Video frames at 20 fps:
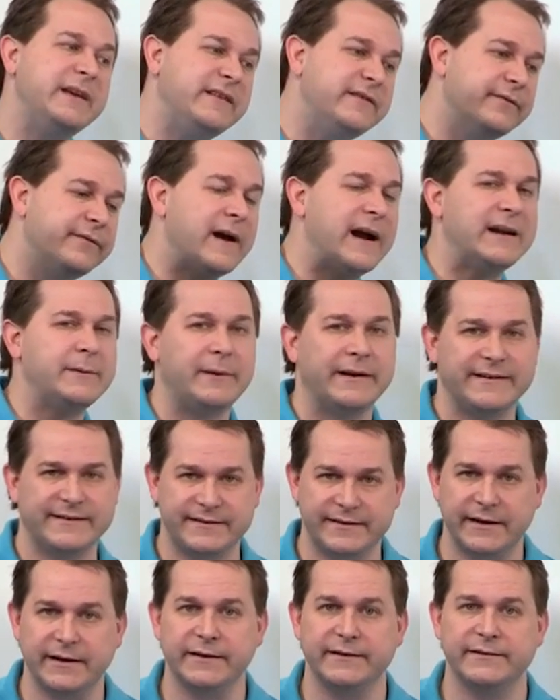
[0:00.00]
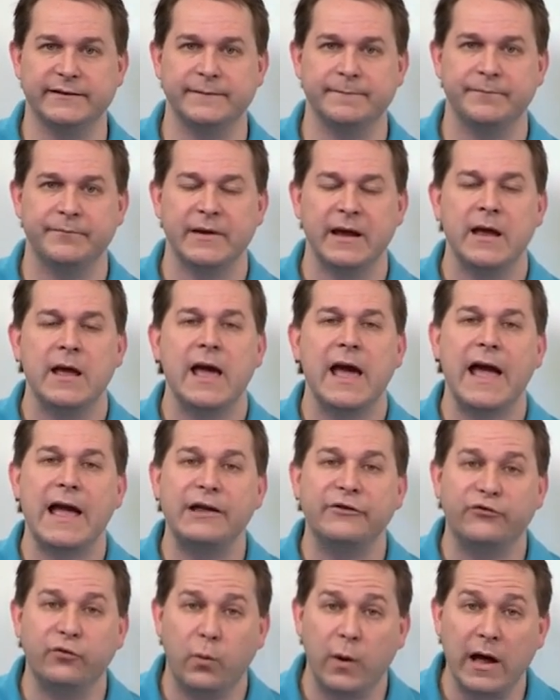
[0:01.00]
be divided by 6,
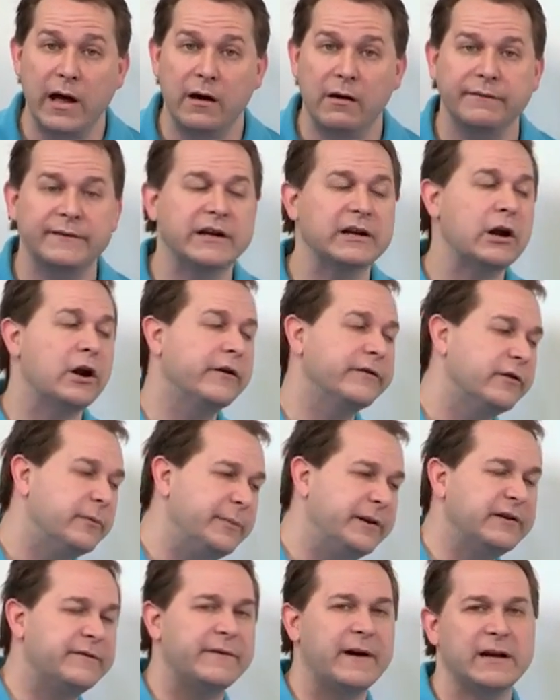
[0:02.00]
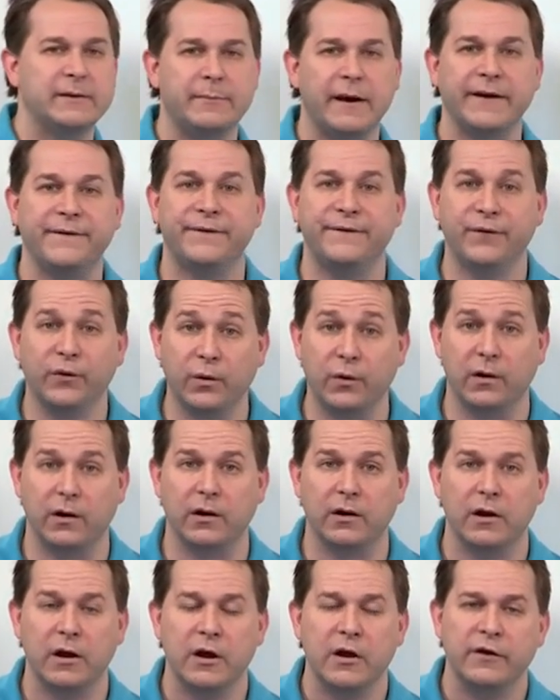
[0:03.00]
and 12 can also be divided by
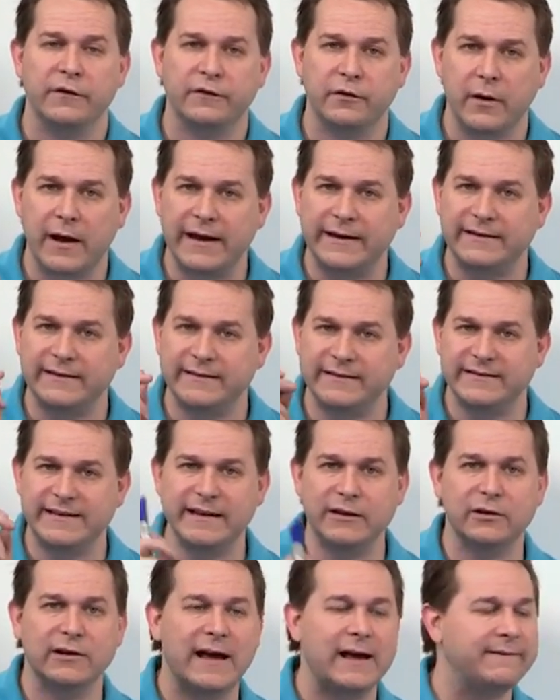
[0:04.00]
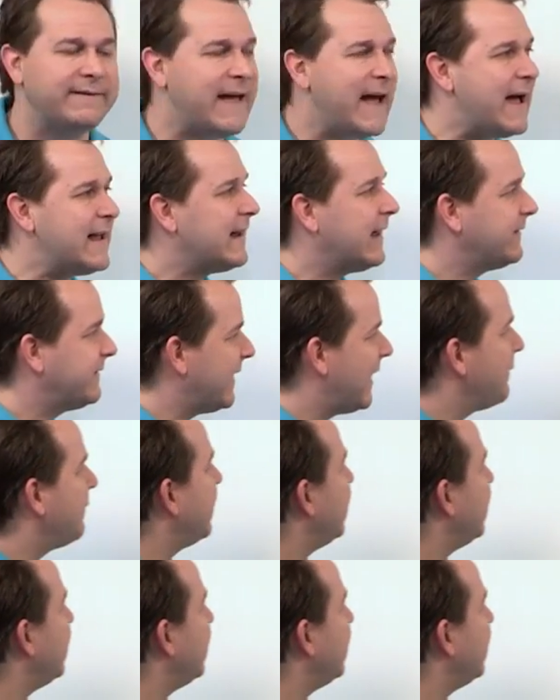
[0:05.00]
4. So I single out that and I say I'm